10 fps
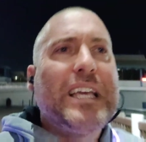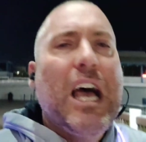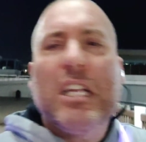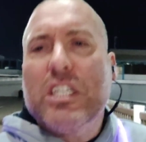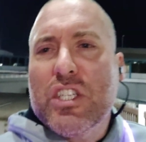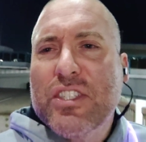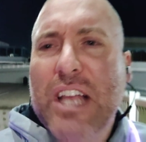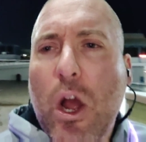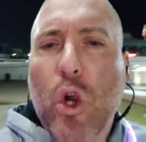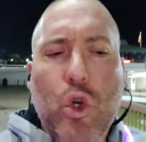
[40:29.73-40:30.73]
gallon of
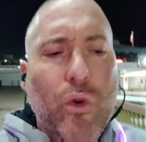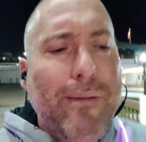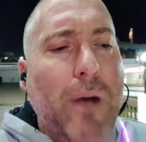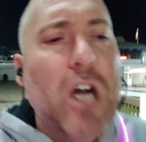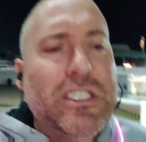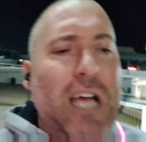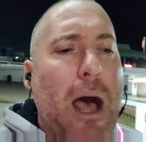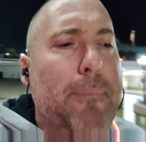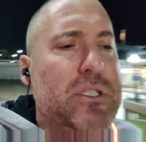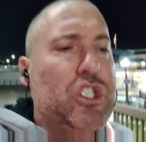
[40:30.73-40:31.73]
sour cream on
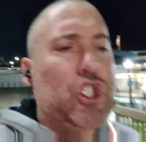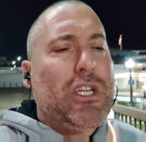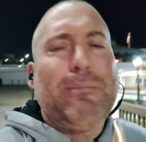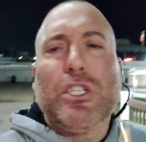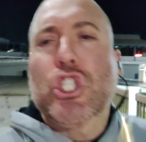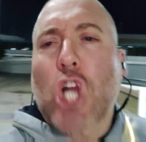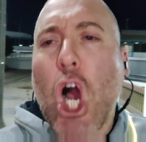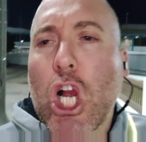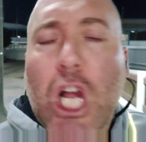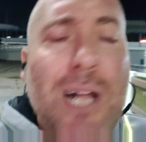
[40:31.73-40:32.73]
top of the
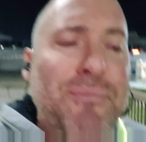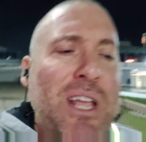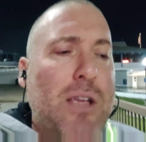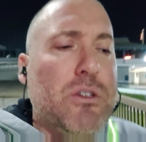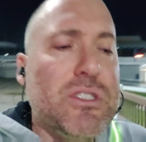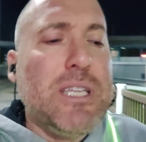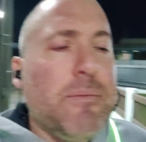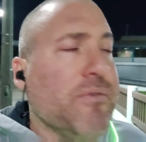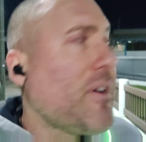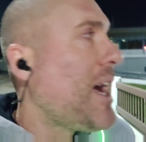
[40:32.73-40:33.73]
chimichanga. It was
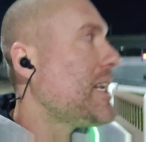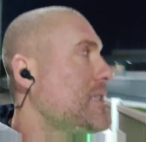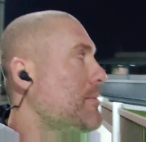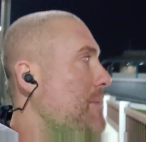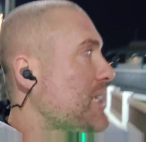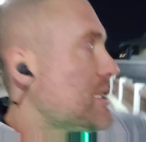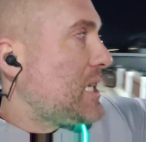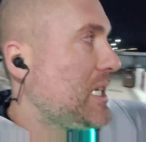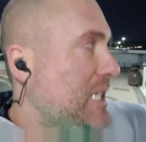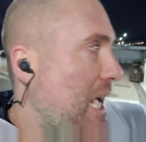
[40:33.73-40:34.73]
deep fried at the
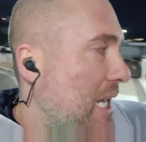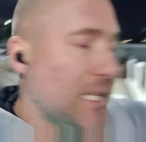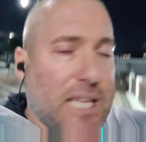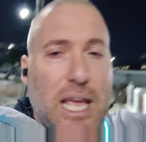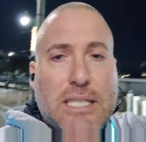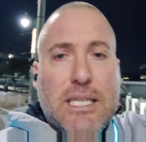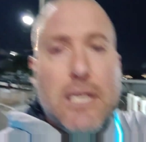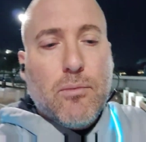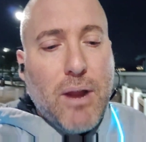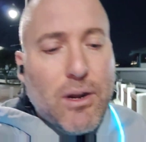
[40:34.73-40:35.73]
Mexican
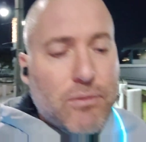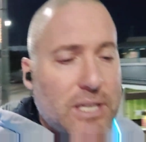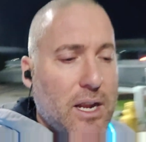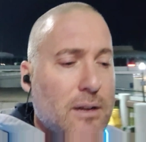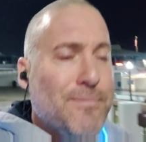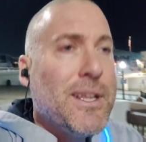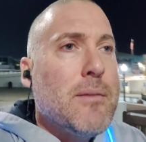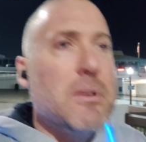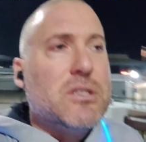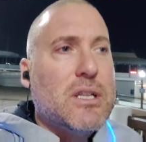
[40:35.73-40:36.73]
cantina right over there,
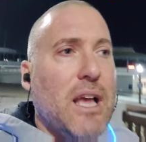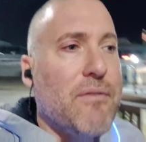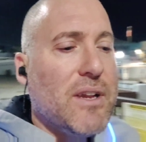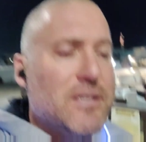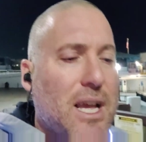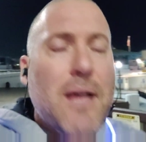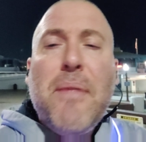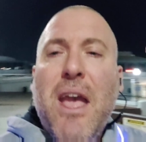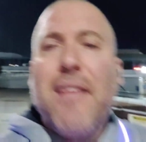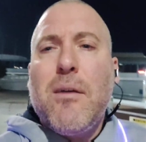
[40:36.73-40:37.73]
Mr. Light Vest guy.
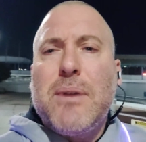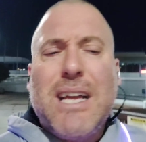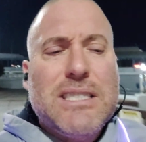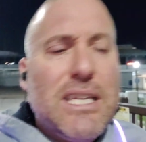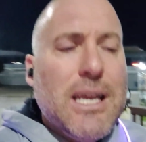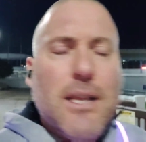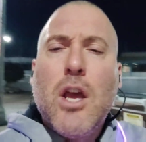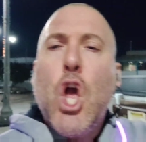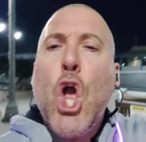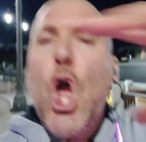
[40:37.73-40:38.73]
And then what I
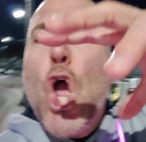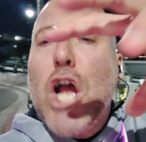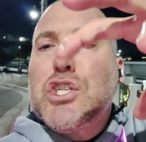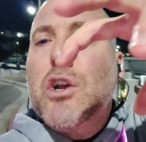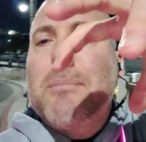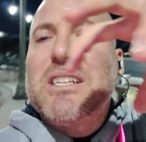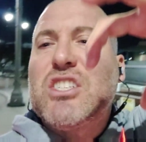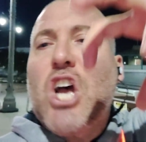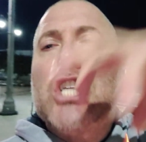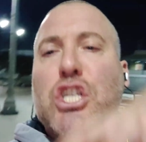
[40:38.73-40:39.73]
did, I took my
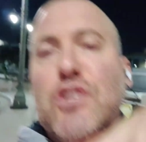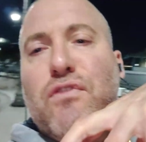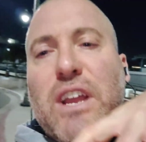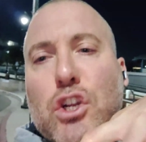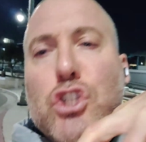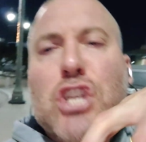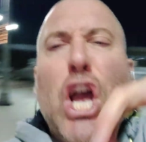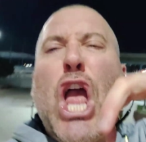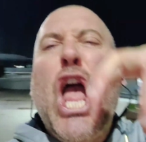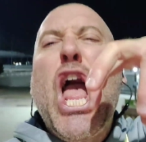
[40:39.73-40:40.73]
sausage fingers